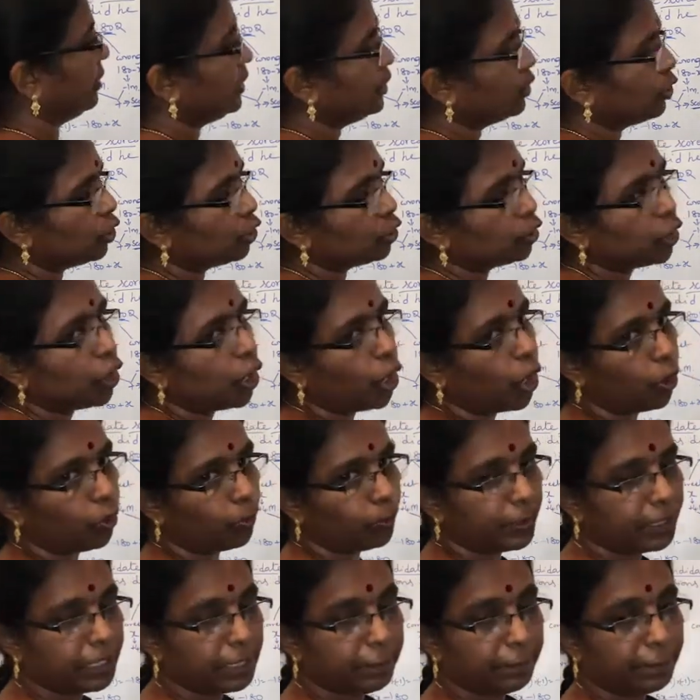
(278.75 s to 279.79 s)
don't know how
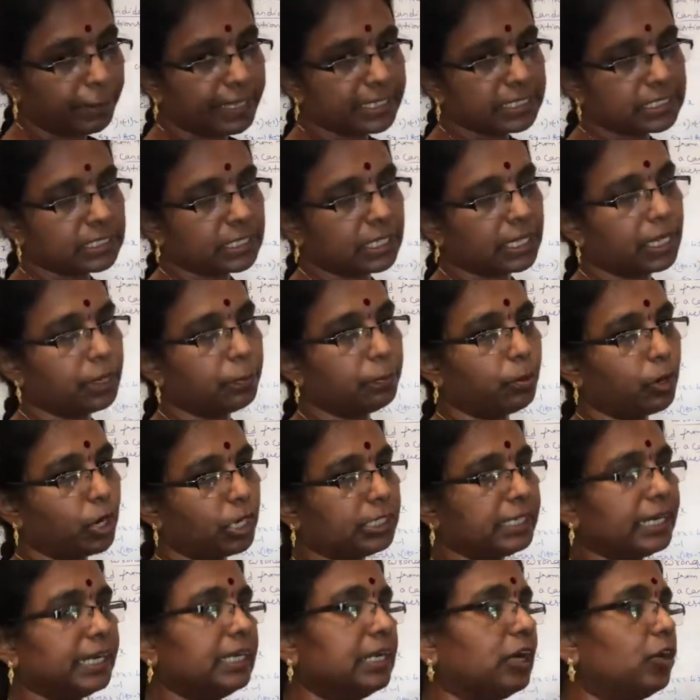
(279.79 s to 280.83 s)
many pens he
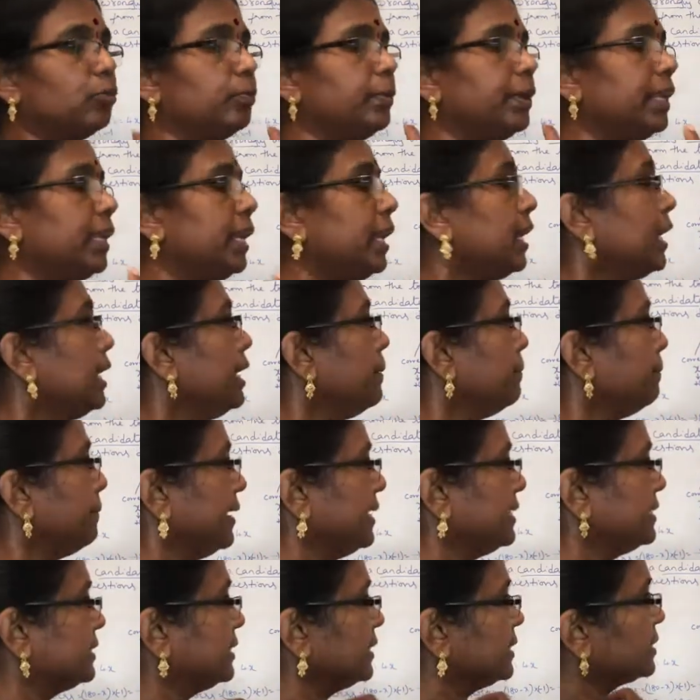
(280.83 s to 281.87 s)
bought and how many
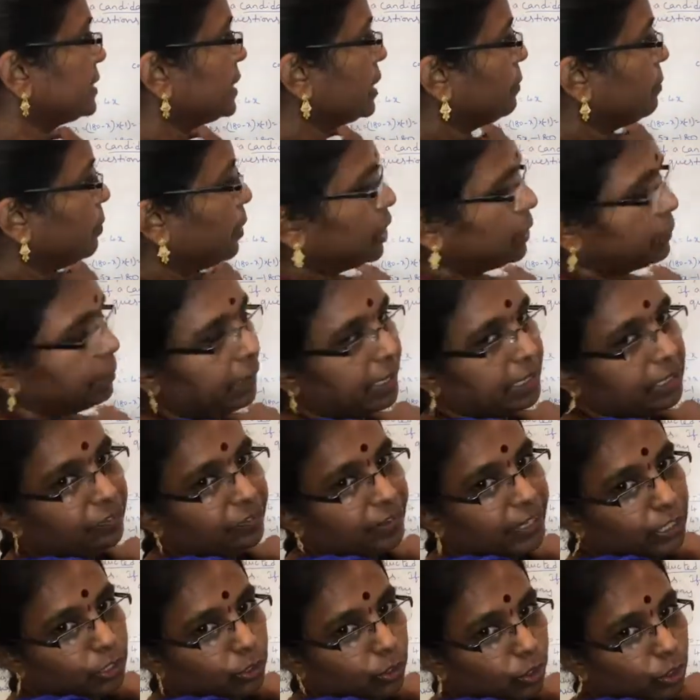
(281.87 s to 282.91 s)
pencils he bought but
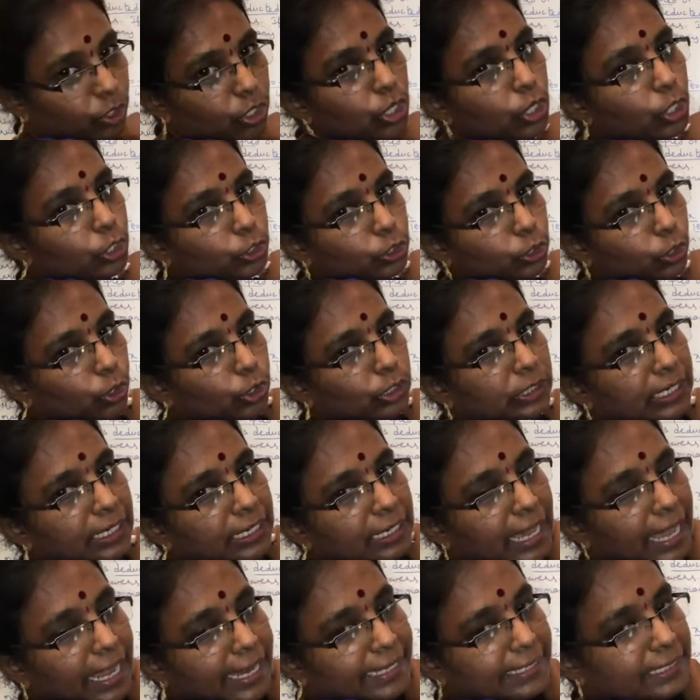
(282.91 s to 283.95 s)
we know total
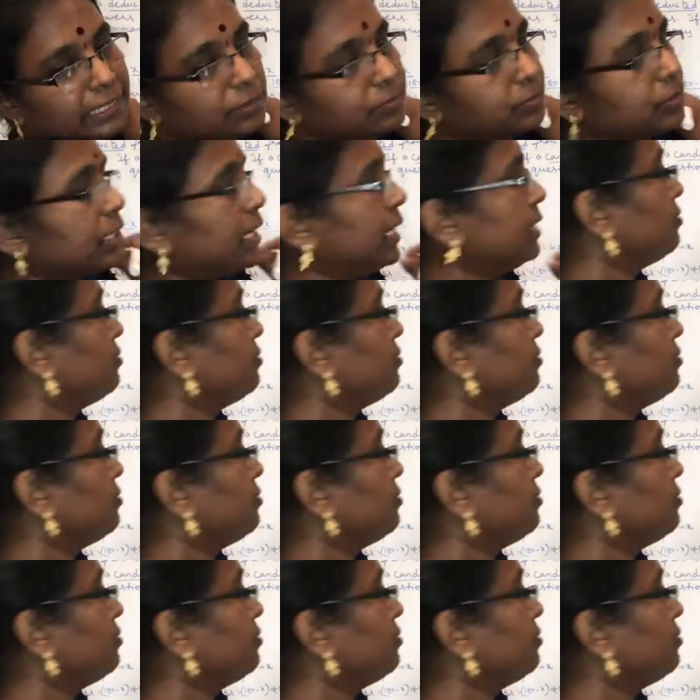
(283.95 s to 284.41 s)
items are